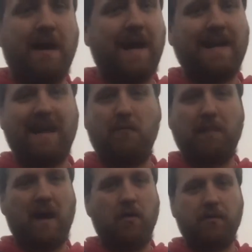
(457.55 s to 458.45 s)
I can't
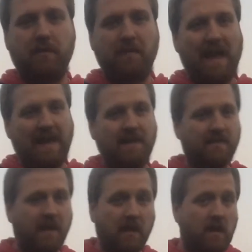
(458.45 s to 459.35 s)
power grip
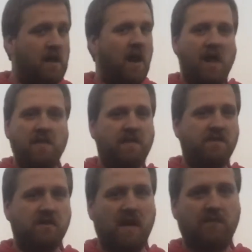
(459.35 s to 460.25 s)
anything other
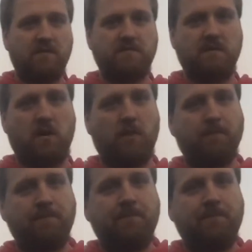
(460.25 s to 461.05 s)
than drivers. So